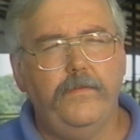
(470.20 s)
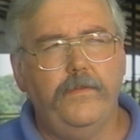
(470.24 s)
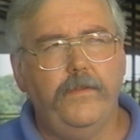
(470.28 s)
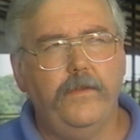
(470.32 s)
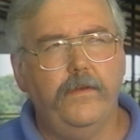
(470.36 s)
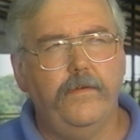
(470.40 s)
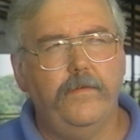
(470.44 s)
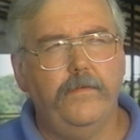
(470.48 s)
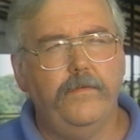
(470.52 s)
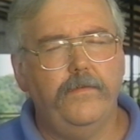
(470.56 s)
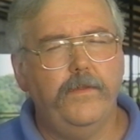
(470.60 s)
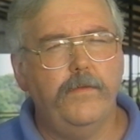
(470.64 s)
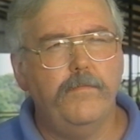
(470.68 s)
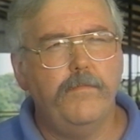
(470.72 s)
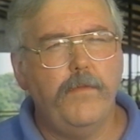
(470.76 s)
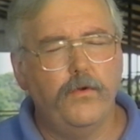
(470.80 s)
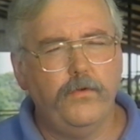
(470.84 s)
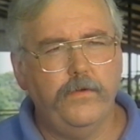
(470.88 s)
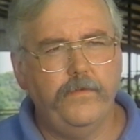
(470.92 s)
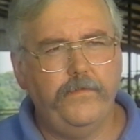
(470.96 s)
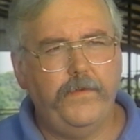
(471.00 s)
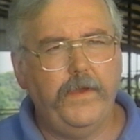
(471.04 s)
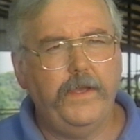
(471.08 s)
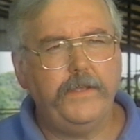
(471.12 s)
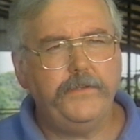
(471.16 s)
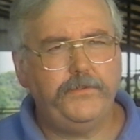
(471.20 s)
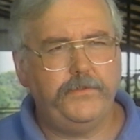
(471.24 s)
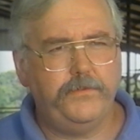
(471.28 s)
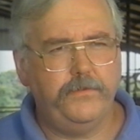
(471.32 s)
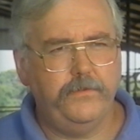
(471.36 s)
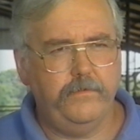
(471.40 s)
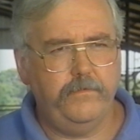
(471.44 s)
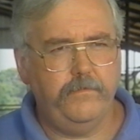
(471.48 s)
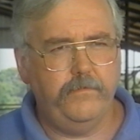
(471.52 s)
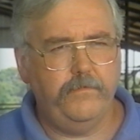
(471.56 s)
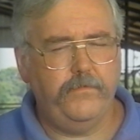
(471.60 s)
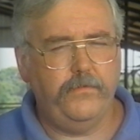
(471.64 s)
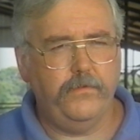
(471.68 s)
The, the
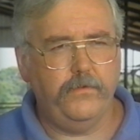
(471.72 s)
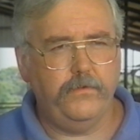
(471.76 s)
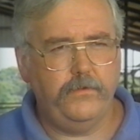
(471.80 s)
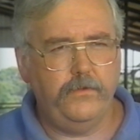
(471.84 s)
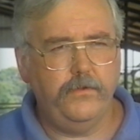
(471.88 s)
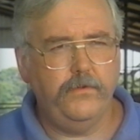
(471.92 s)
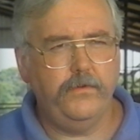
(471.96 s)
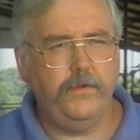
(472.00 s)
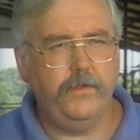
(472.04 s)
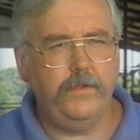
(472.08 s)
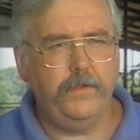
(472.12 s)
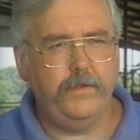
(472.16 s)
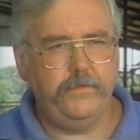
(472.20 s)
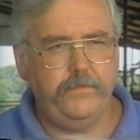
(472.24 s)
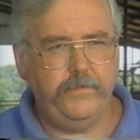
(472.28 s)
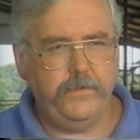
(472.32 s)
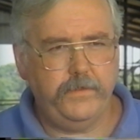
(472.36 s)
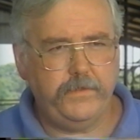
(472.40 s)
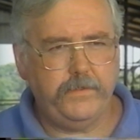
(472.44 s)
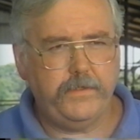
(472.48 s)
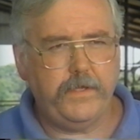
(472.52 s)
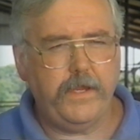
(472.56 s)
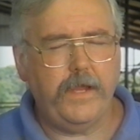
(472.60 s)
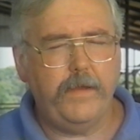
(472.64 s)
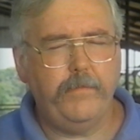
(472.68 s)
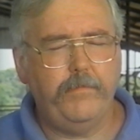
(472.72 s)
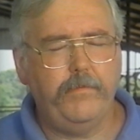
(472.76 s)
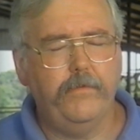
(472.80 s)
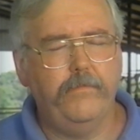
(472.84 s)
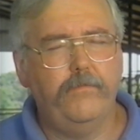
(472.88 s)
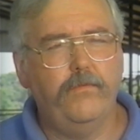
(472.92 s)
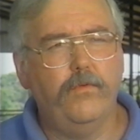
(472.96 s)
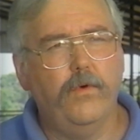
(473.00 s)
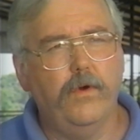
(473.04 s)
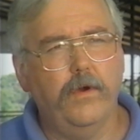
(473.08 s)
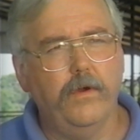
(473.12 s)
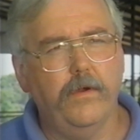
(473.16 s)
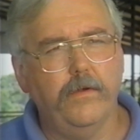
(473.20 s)
motivation for doing this type
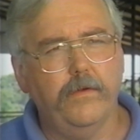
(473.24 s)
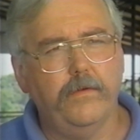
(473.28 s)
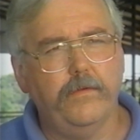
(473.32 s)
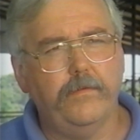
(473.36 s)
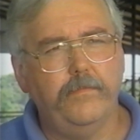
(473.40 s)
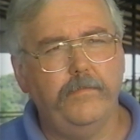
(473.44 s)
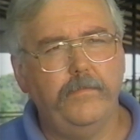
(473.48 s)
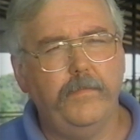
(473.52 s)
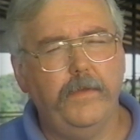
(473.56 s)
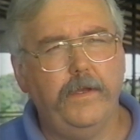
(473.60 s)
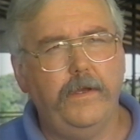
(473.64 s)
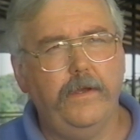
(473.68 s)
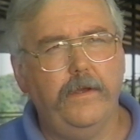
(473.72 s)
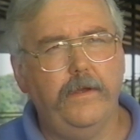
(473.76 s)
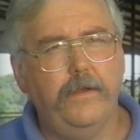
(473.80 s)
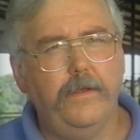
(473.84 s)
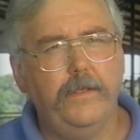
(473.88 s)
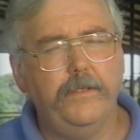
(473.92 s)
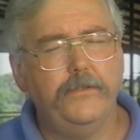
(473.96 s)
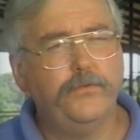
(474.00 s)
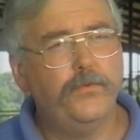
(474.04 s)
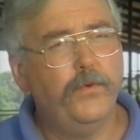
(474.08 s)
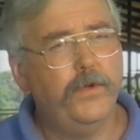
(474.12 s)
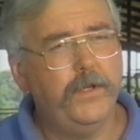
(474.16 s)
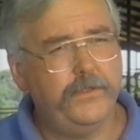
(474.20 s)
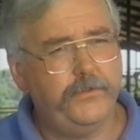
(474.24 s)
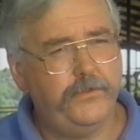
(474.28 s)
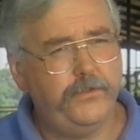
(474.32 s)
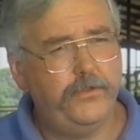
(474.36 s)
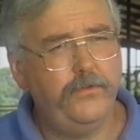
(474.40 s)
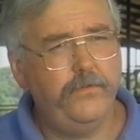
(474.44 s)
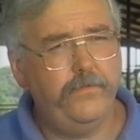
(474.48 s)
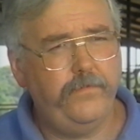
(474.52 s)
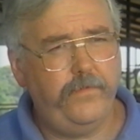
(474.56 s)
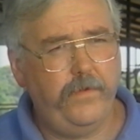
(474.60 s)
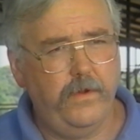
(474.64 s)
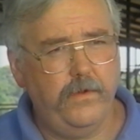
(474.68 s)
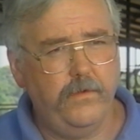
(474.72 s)
of work uh, is really
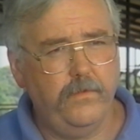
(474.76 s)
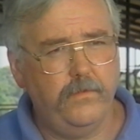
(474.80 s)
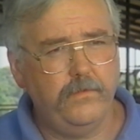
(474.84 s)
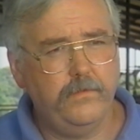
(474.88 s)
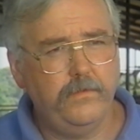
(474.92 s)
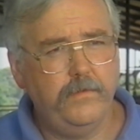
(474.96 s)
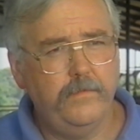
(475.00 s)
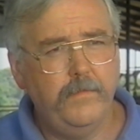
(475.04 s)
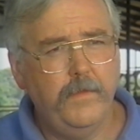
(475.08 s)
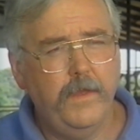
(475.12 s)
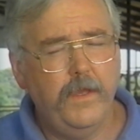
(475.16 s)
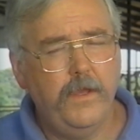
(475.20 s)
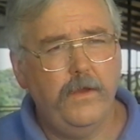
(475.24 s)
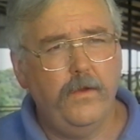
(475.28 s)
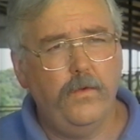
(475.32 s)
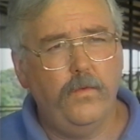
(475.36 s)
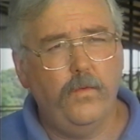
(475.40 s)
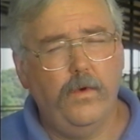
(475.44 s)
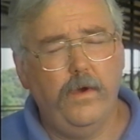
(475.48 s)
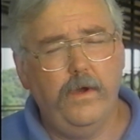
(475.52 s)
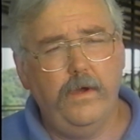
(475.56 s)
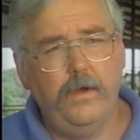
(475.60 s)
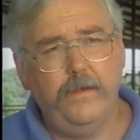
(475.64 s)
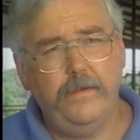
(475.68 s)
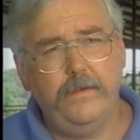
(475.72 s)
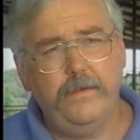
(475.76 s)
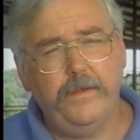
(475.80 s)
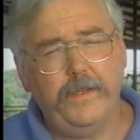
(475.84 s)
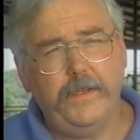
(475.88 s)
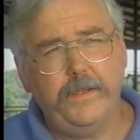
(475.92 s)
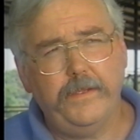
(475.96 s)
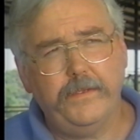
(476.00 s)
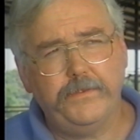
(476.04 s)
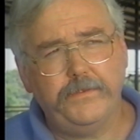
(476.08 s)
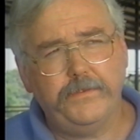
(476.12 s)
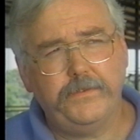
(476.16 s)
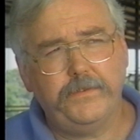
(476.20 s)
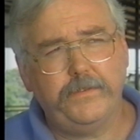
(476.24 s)
twofold. One
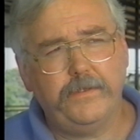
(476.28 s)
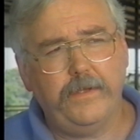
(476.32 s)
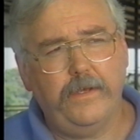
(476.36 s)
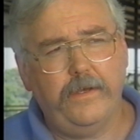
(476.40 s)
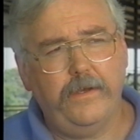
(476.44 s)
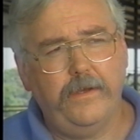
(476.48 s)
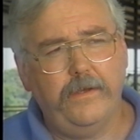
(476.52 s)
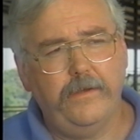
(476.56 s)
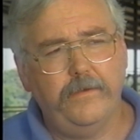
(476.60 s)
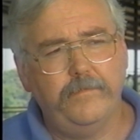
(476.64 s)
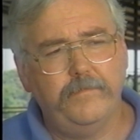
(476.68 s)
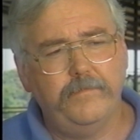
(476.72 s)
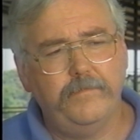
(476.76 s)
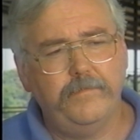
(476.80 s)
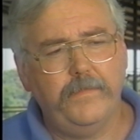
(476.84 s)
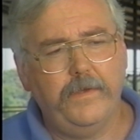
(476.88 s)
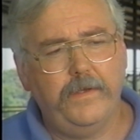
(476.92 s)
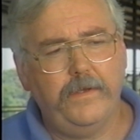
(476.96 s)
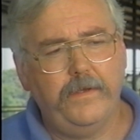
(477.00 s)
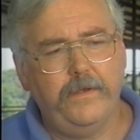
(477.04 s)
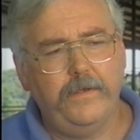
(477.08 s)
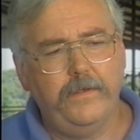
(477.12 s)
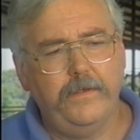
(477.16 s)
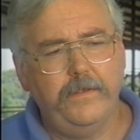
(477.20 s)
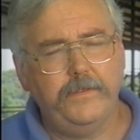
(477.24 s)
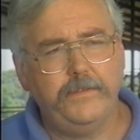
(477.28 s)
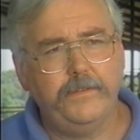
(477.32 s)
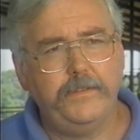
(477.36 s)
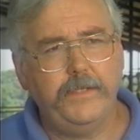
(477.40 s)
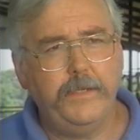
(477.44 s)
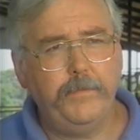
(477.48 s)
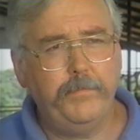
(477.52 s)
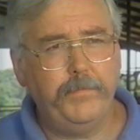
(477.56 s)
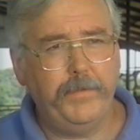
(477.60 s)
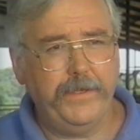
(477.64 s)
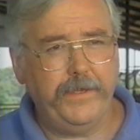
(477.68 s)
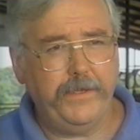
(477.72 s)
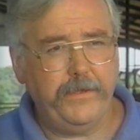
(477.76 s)
is, um, uh, is
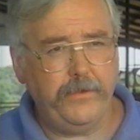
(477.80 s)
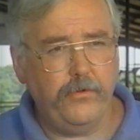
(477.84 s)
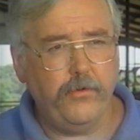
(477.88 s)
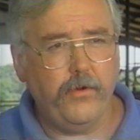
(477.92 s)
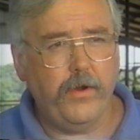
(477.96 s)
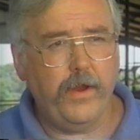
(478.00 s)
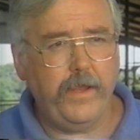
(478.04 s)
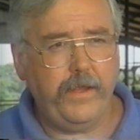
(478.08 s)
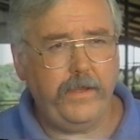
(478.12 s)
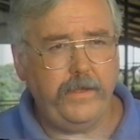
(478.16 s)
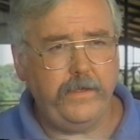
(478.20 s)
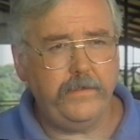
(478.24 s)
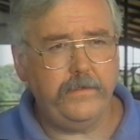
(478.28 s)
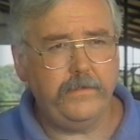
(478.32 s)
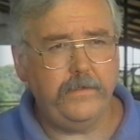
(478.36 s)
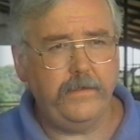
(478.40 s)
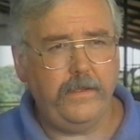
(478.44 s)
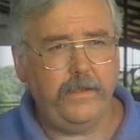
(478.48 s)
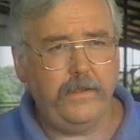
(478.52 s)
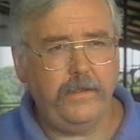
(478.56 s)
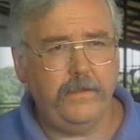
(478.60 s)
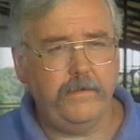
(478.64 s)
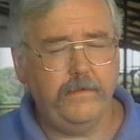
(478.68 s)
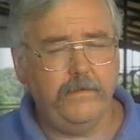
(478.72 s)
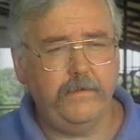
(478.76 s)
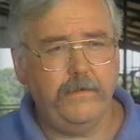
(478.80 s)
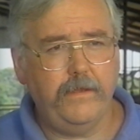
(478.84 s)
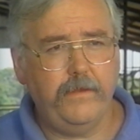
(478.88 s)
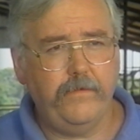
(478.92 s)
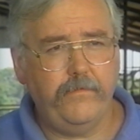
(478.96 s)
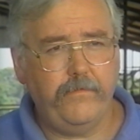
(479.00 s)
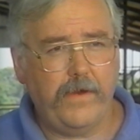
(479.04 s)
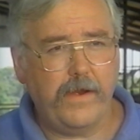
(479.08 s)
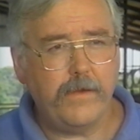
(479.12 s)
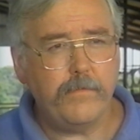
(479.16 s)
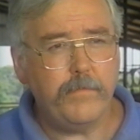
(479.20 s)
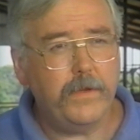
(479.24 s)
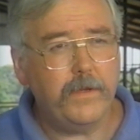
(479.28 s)
deeply ingrained in
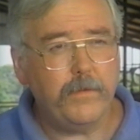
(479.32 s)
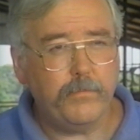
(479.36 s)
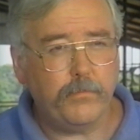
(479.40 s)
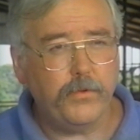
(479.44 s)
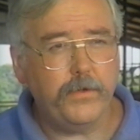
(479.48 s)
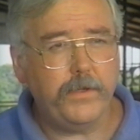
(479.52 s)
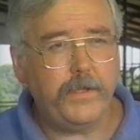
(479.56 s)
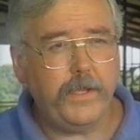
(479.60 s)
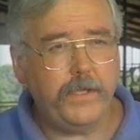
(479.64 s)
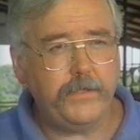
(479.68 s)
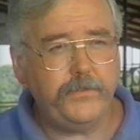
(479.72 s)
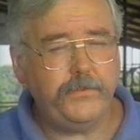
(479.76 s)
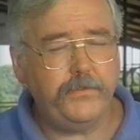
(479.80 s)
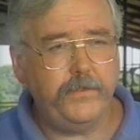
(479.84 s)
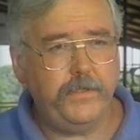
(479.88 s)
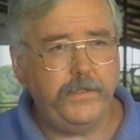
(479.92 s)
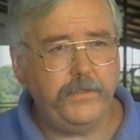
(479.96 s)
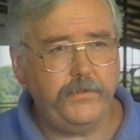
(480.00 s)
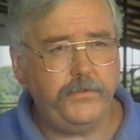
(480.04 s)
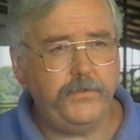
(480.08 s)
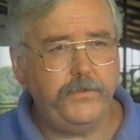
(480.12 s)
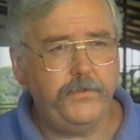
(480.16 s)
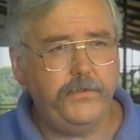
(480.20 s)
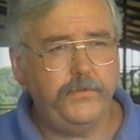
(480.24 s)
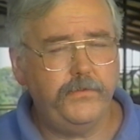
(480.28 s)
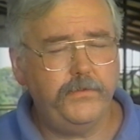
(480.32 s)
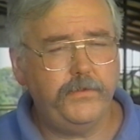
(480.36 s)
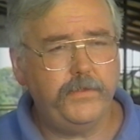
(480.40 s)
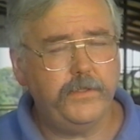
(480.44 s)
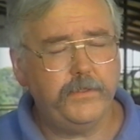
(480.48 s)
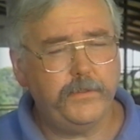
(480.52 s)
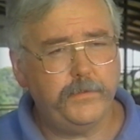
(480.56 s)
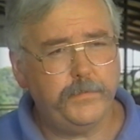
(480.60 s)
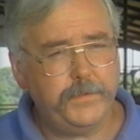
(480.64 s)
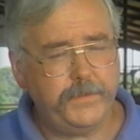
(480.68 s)
environmental protection issues, and